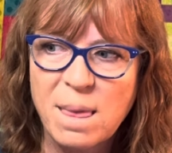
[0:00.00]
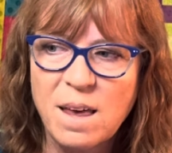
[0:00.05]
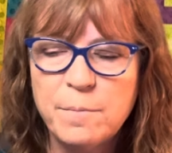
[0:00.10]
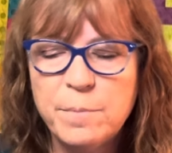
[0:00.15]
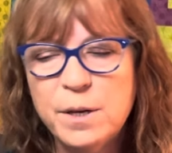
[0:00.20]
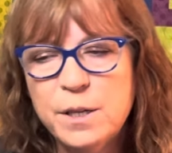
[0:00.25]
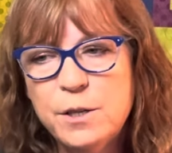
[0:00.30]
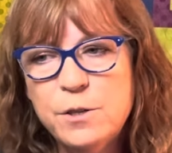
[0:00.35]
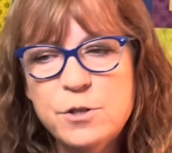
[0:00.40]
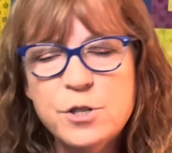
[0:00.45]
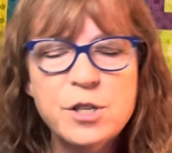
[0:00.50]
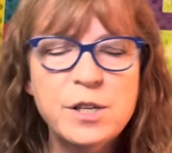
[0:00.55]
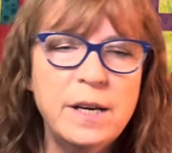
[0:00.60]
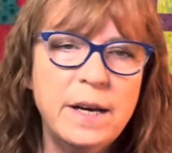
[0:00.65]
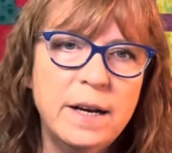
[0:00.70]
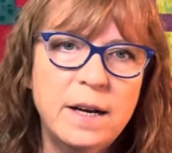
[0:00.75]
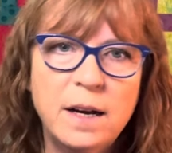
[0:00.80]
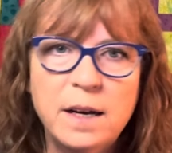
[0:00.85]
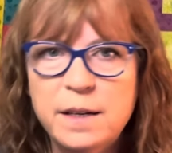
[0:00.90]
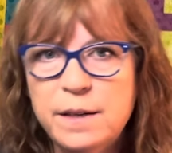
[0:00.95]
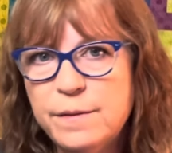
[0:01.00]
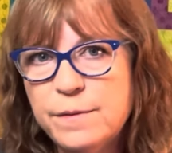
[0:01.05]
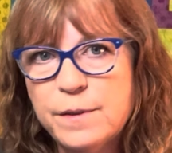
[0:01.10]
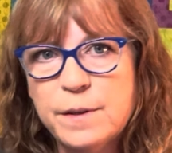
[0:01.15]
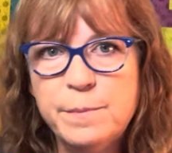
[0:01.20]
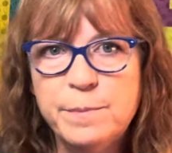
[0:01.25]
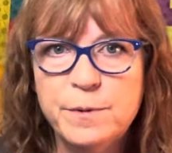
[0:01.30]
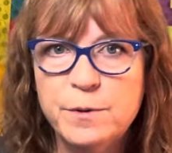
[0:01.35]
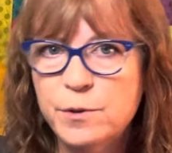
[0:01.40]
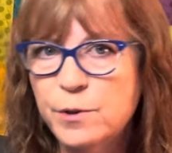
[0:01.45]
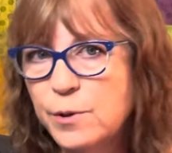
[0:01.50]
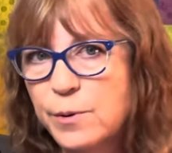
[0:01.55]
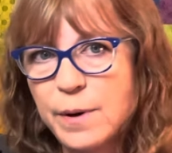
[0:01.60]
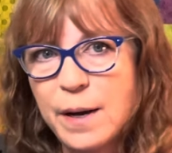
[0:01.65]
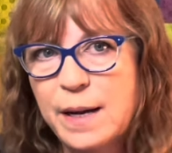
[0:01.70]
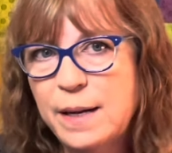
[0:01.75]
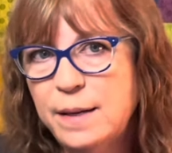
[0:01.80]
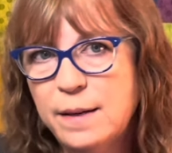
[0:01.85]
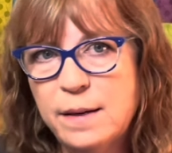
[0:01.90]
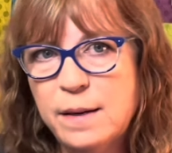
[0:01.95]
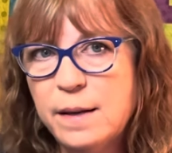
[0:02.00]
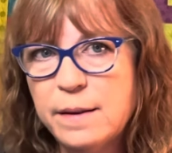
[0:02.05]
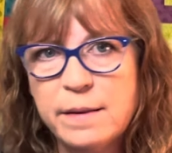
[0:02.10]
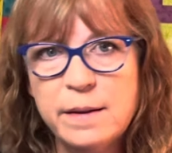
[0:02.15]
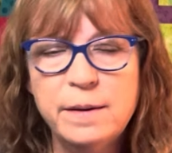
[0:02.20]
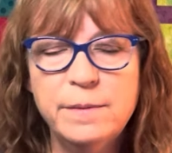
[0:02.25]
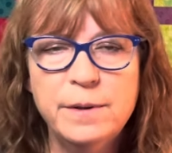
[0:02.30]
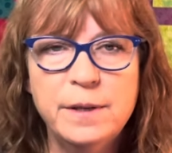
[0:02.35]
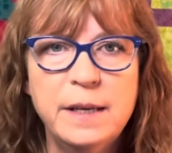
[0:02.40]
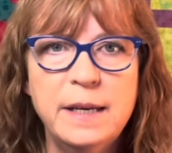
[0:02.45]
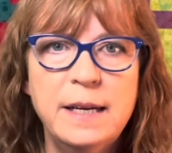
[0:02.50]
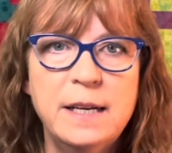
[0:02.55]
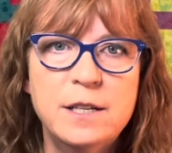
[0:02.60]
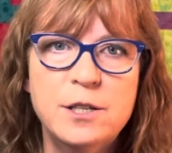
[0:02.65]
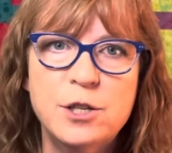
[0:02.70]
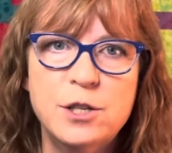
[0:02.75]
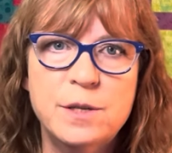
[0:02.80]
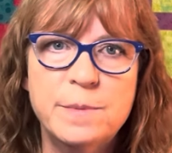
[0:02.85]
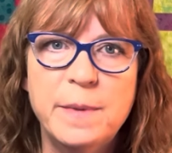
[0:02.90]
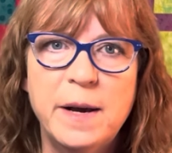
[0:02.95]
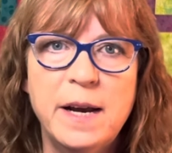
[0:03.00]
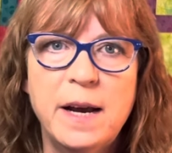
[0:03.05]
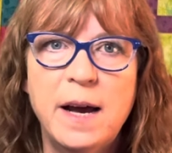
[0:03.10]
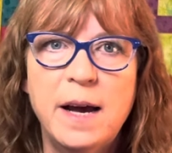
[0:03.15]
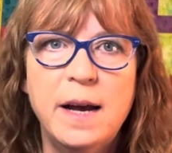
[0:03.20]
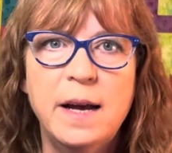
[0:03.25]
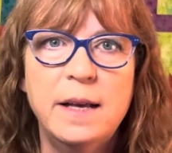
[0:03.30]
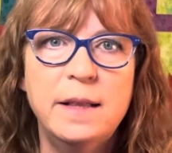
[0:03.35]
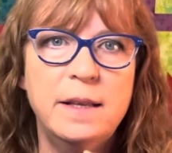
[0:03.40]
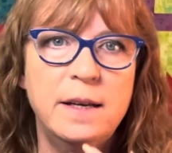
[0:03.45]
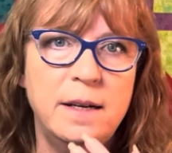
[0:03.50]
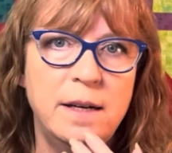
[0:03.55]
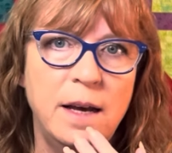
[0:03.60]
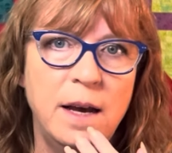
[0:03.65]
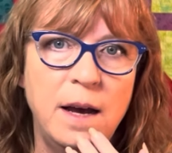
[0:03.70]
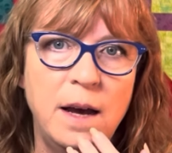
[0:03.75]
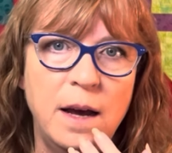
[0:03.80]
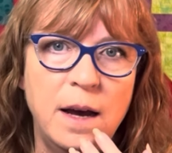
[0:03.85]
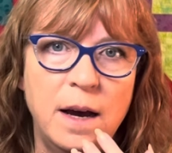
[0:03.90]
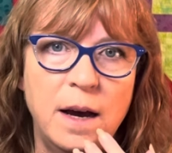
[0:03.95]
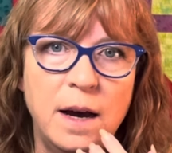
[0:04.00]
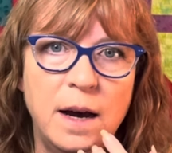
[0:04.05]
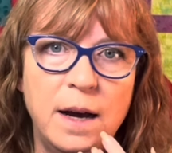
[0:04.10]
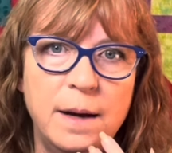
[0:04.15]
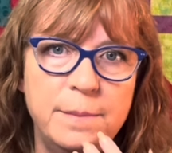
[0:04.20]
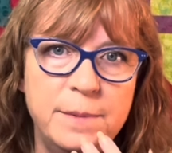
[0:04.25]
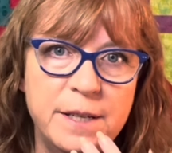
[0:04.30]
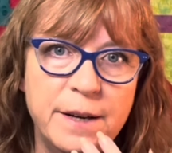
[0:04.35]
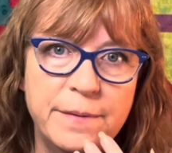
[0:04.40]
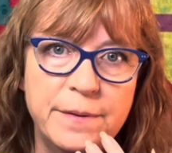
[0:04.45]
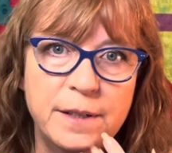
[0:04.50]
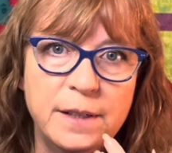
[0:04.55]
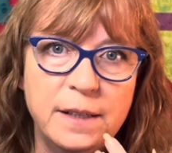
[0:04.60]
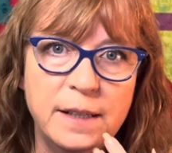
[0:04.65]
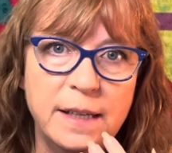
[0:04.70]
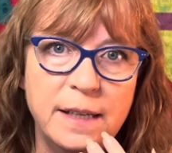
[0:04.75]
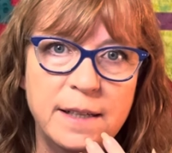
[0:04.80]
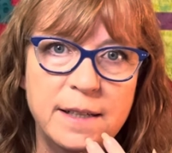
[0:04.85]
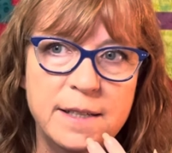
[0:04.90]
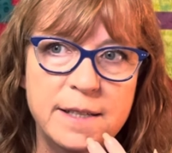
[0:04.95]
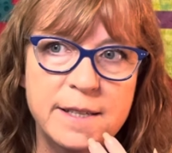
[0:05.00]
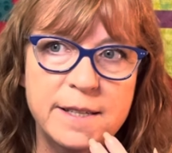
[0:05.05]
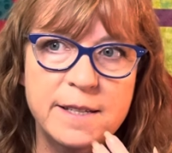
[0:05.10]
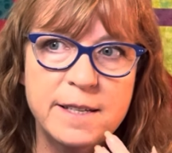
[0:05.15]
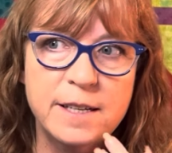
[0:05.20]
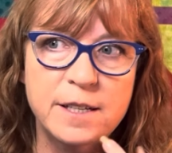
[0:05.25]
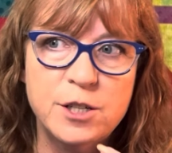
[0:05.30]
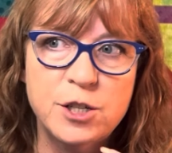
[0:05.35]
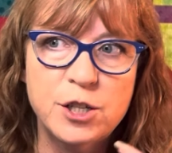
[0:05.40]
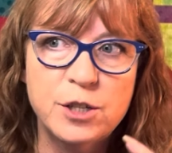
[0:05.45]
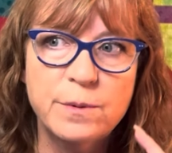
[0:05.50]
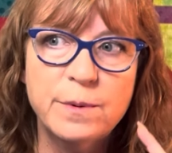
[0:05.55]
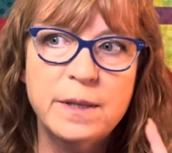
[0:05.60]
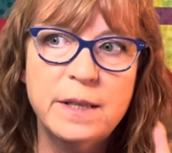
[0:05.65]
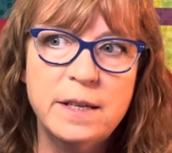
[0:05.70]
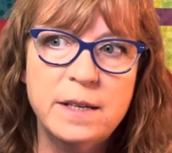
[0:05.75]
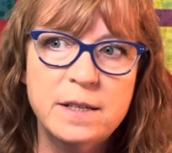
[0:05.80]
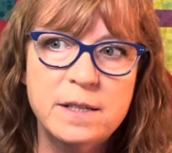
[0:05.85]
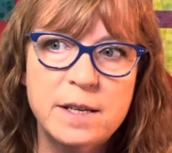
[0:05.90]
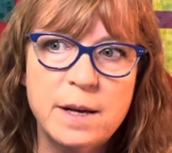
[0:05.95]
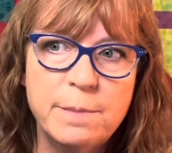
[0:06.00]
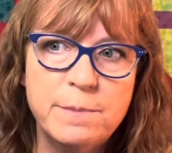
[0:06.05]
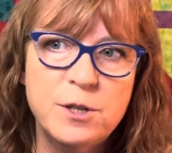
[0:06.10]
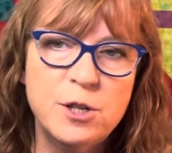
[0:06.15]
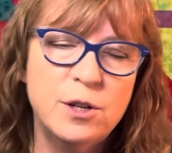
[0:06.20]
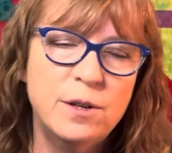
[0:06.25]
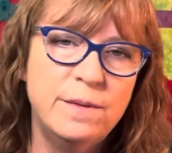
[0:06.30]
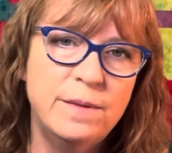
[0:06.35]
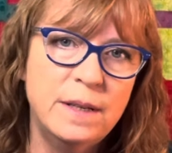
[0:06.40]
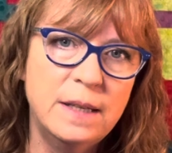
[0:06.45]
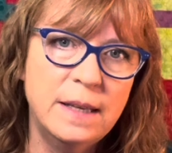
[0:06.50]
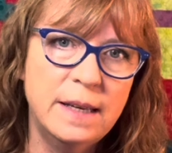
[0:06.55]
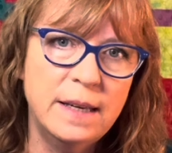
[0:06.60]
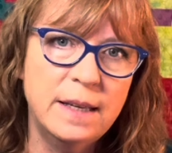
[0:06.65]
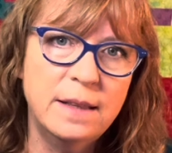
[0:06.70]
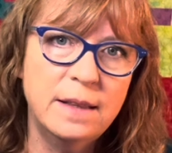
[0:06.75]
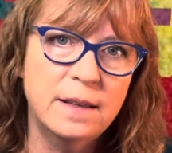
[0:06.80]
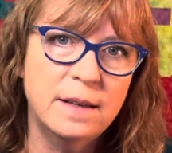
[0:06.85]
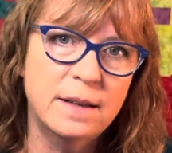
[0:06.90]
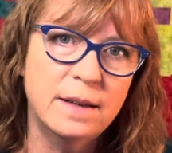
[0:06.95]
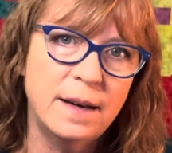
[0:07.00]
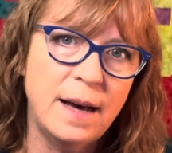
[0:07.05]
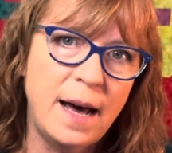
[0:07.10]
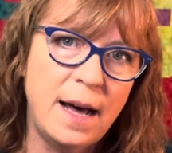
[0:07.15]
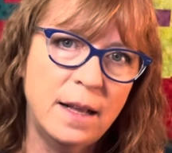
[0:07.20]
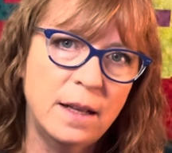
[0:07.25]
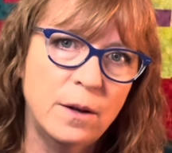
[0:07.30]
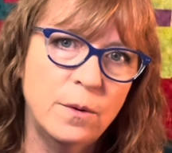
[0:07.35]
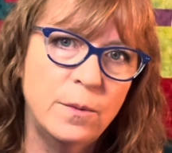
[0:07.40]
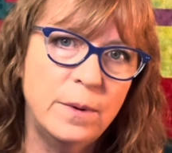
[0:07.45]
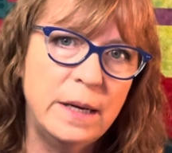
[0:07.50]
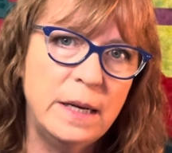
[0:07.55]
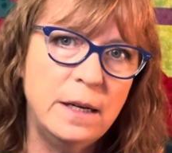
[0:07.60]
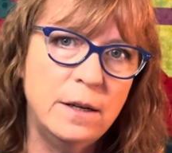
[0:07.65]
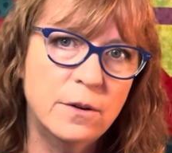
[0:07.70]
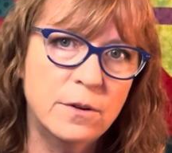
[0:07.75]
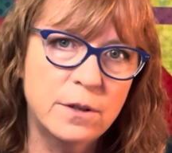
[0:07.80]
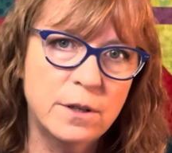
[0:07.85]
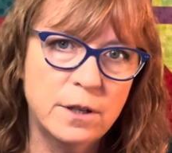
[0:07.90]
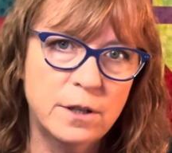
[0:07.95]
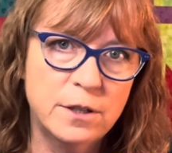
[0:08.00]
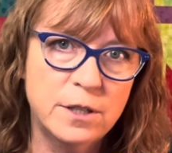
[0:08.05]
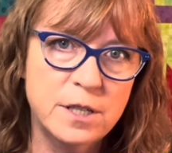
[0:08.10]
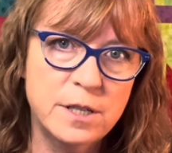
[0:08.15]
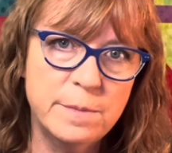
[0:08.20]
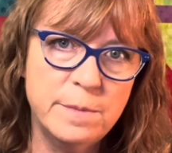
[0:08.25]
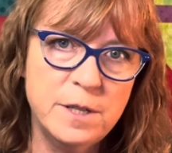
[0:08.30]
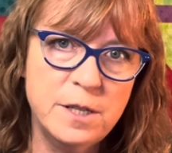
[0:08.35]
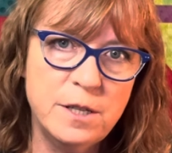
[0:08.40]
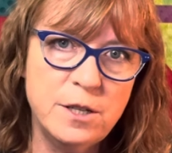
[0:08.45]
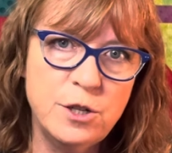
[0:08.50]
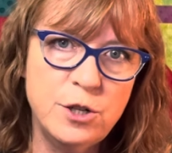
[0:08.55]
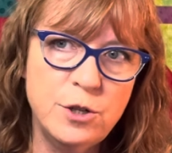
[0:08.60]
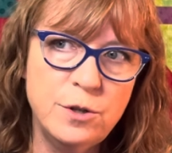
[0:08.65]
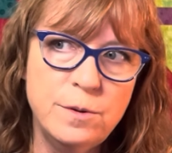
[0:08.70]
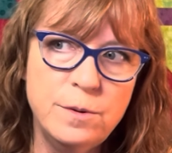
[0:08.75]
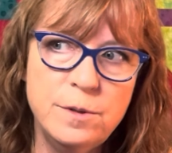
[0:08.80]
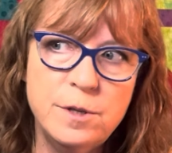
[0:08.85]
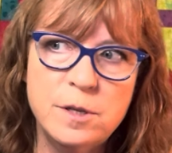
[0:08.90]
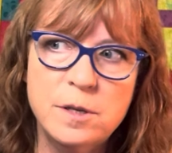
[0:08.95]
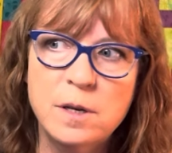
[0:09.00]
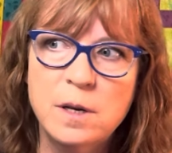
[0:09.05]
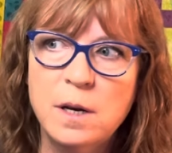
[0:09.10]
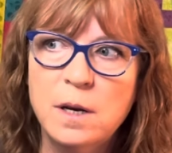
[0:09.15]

but usually I kind of flip through and nothing really catches my eye that I'm definitely going to stitch, with the exception of in like the Halloween or the Christmas issues.